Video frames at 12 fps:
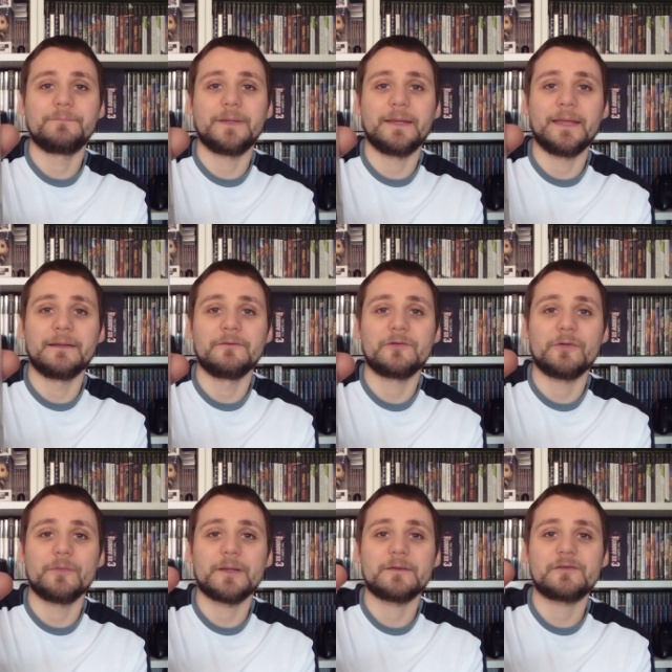Again, sorry
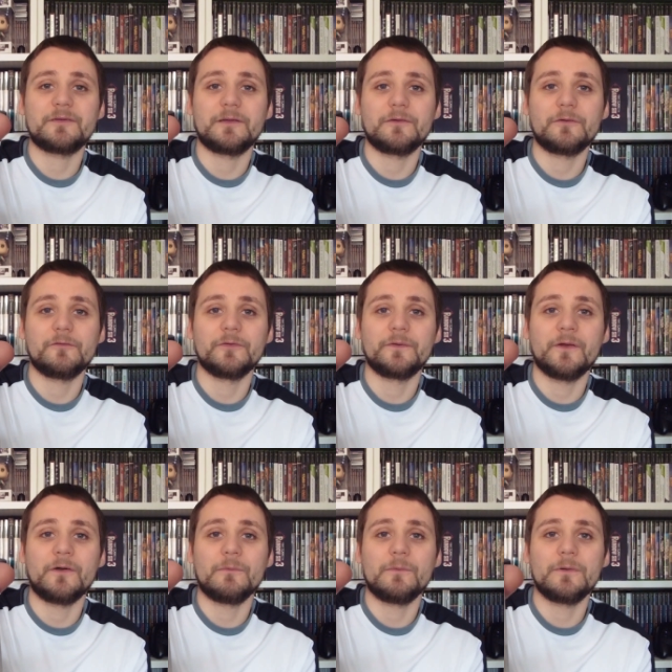about covering the
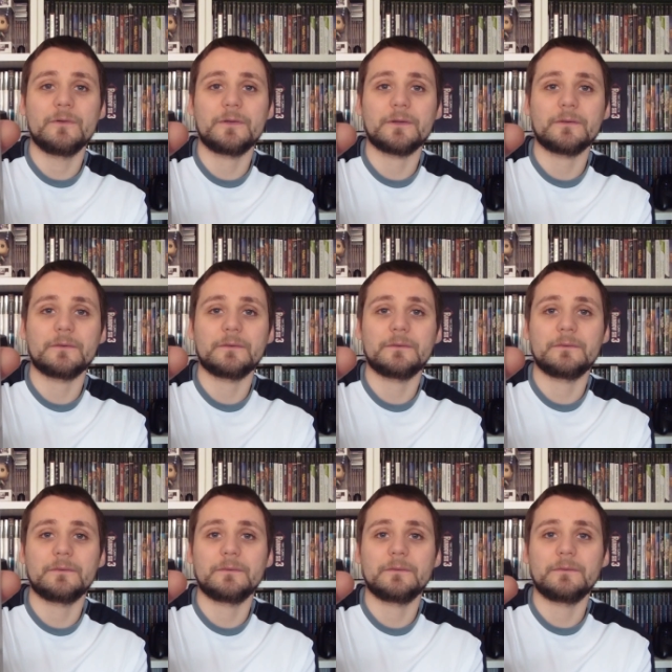artwork.
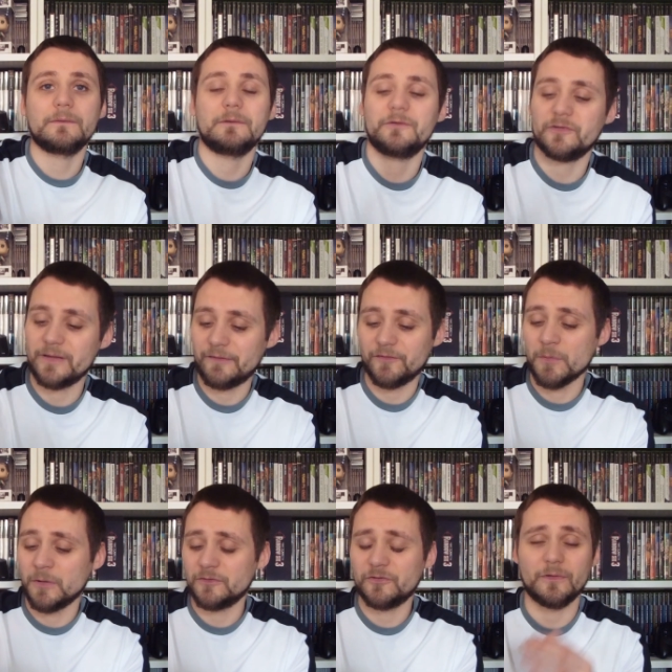Just left them
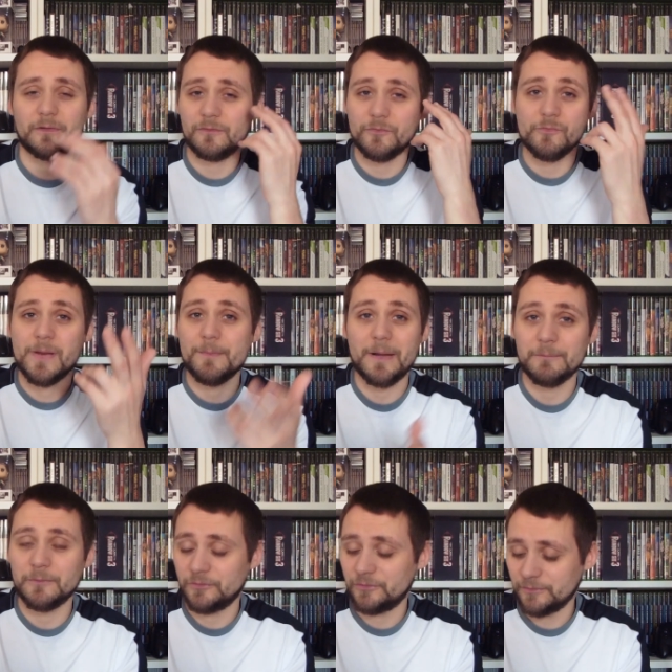on so I could remember how
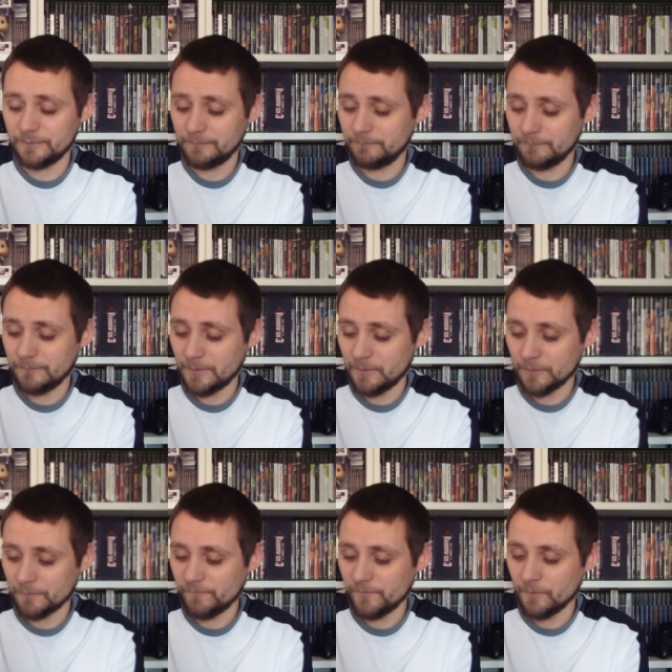much I've
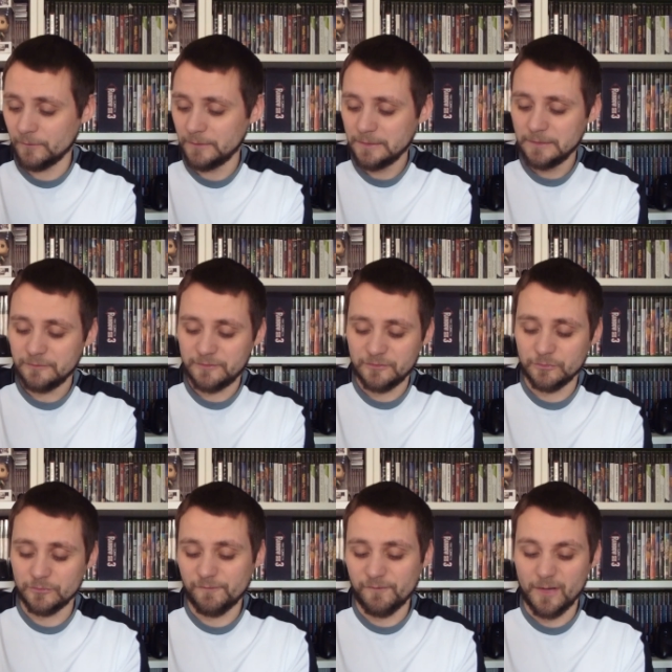gone for. This
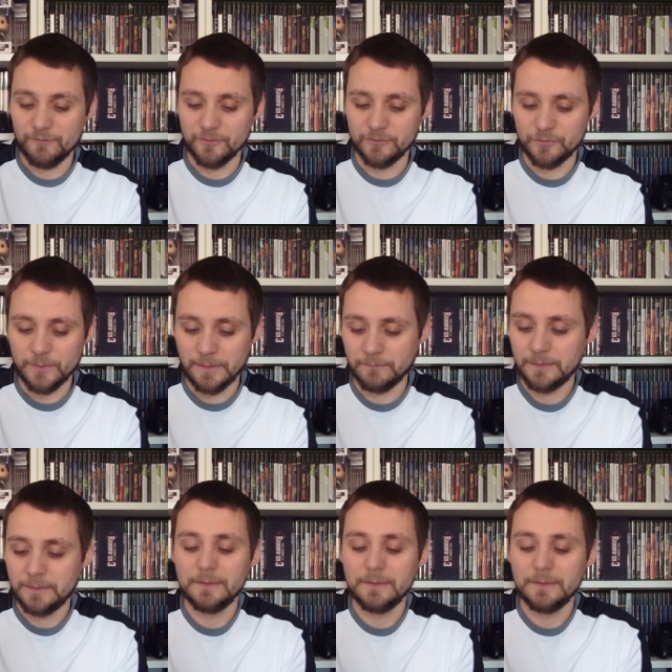was a fibre as well.